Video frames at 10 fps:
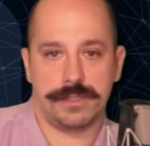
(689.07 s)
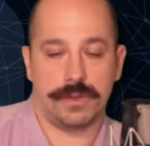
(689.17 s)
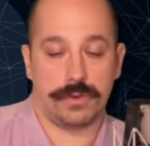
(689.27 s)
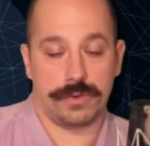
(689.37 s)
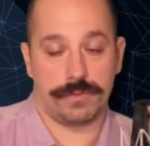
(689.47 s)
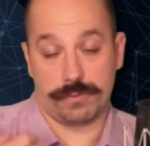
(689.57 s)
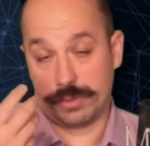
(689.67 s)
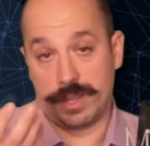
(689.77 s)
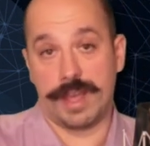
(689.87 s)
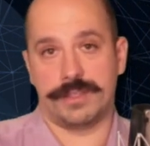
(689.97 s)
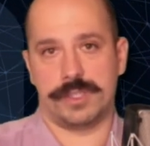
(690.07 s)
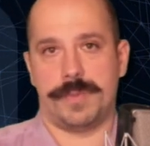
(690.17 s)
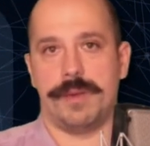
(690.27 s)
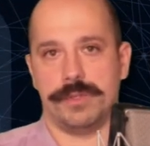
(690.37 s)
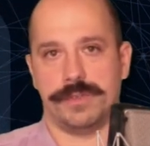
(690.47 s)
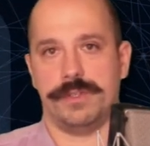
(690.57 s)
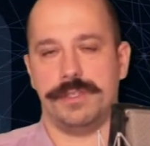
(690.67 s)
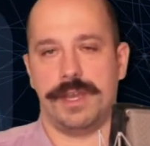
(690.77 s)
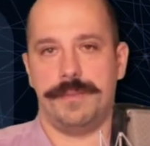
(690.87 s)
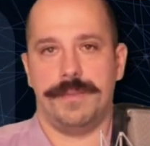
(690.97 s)
or would like to spend most of their
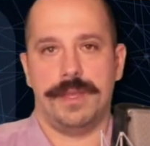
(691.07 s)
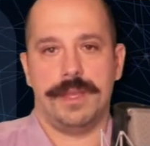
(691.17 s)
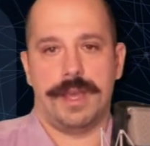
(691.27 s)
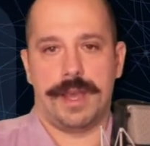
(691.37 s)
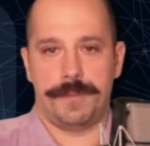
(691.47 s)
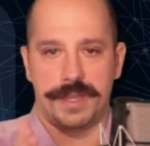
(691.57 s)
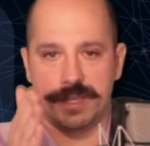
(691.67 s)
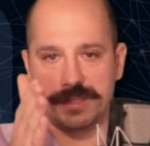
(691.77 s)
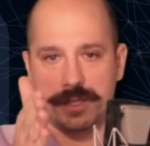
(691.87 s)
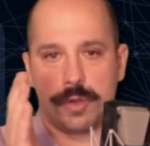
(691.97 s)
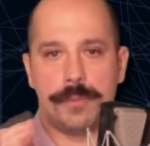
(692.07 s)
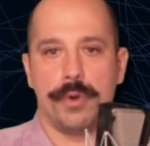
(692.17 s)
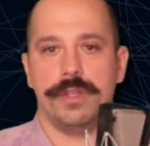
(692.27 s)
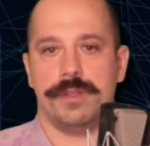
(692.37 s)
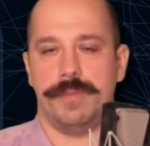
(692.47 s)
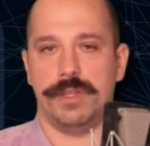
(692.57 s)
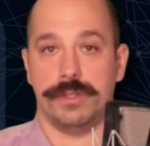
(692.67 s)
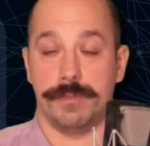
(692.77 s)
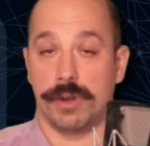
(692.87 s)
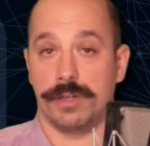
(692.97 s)
time. And that's the component in the middle,
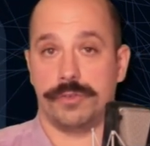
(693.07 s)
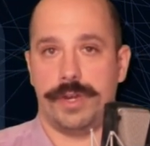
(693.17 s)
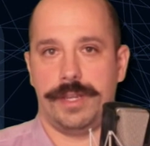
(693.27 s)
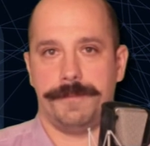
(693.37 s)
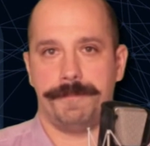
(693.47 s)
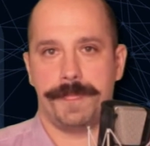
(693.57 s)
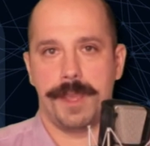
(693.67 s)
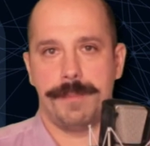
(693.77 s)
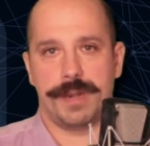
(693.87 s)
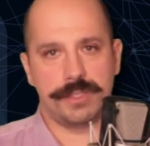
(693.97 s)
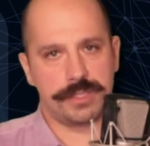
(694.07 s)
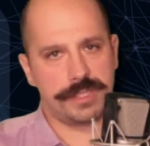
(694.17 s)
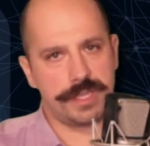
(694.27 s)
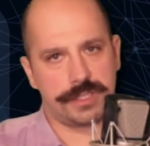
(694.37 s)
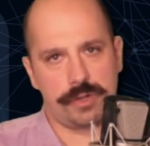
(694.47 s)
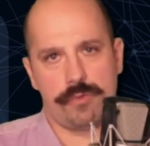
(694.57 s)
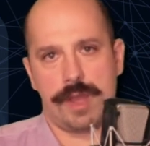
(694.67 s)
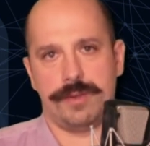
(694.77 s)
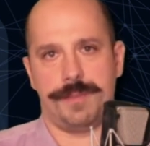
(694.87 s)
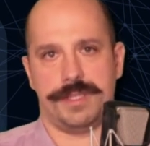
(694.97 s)
the model training. But as you see, it's
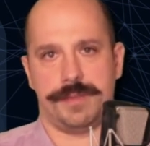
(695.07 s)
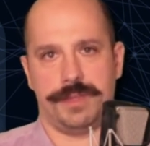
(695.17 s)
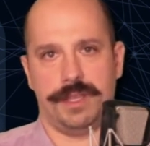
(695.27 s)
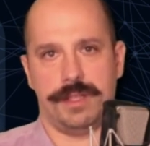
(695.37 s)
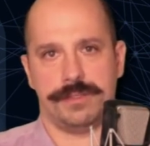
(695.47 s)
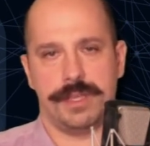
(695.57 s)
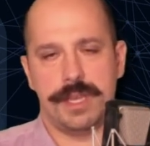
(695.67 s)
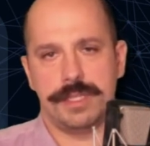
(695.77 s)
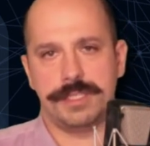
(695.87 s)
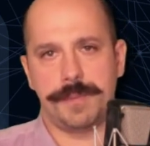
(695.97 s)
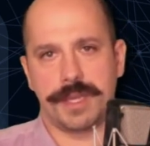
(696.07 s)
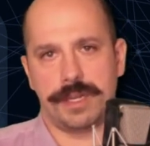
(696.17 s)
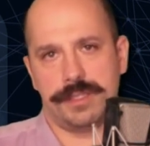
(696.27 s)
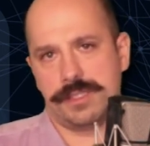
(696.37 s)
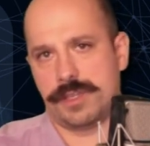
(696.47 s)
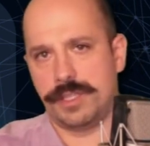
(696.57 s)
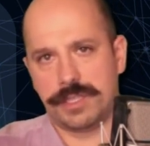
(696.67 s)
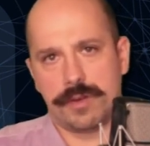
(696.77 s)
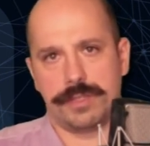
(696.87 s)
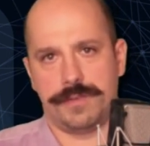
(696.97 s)
surrounded by something else. Typically, this is an
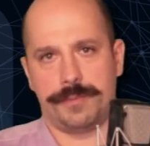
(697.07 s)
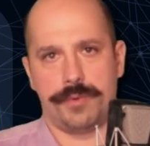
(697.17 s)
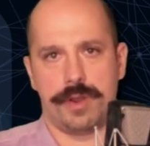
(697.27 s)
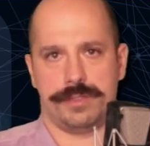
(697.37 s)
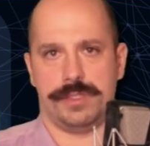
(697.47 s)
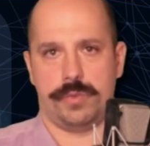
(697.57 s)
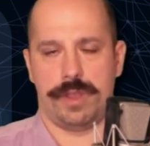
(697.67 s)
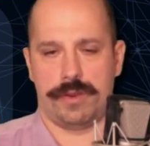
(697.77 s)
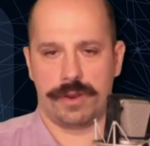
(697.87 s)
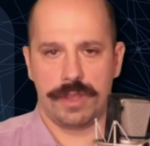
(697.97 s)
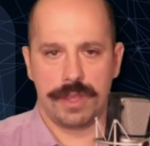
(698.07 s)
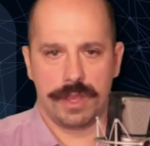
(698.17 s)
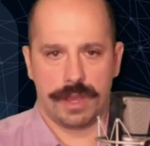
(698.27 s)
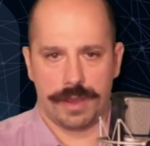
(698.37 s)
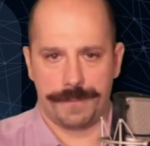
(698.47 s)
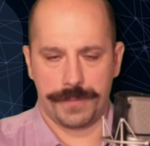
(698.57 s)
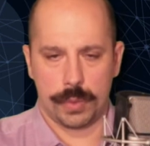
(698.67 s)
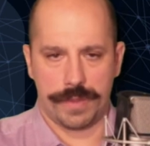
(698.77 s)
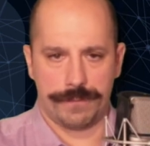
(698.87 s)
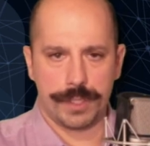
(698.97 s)
iterative process where
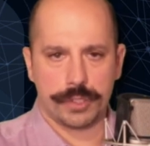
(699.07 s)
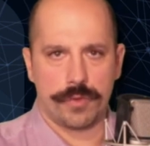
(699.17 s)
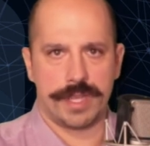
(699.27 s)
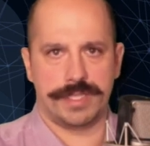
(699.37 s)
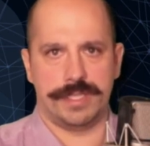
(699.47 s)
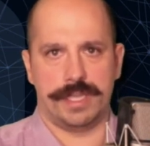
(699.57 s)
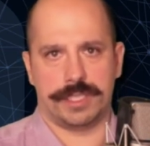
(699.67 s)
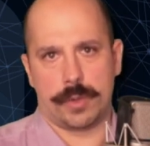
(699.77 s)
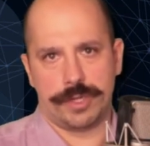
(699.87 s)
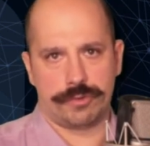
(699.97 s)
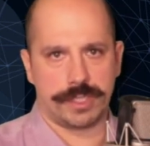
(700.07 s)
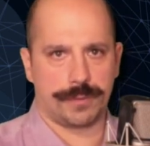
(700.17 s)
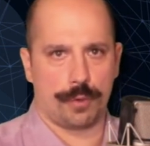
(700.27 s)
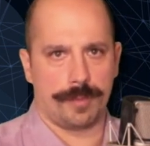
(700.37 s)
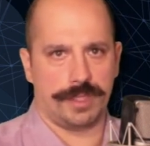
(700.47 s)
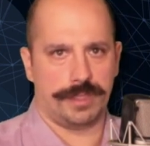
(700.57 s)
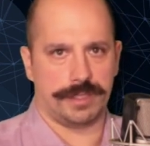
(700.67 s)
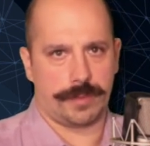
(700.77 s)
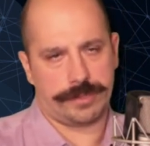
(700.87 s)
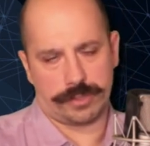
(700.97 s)
we featureize the data, we transform the
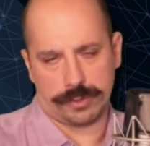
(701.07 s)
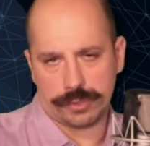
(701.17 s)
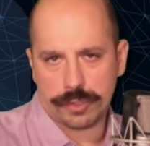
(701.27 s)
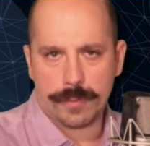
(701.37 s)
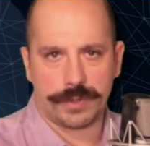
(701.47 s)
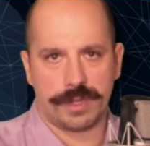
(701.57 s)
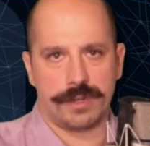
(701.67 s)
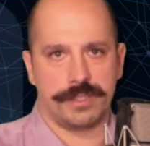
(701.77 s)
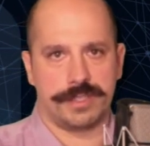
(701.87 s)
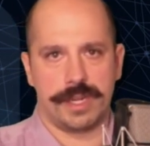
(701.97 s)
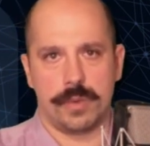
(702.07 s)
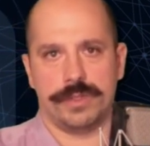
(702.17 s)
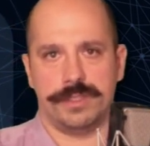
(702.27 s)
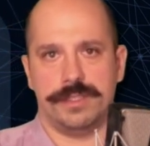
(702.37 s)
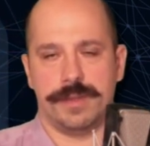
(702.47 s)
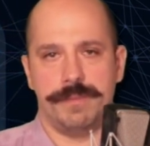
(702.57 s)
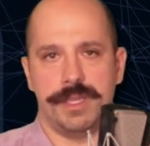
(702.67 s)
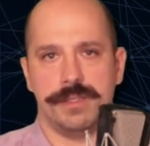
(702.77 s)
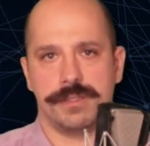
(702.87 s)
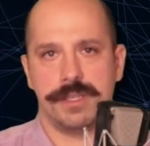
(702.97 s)
data, we try to interpret and understanding what the data
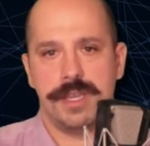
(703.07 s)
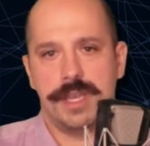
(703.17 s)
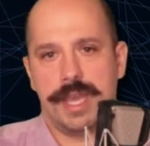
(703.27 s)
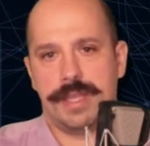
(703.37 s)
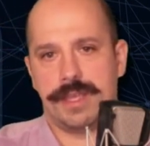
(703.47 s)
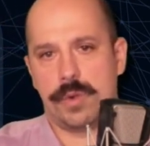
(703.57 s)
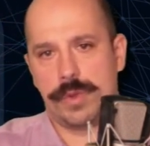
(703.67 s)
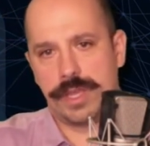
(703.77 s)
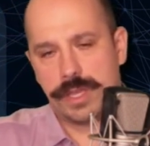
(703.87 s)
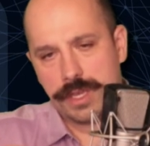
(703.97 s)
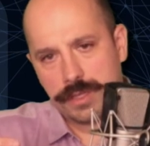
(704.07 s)
means, and then we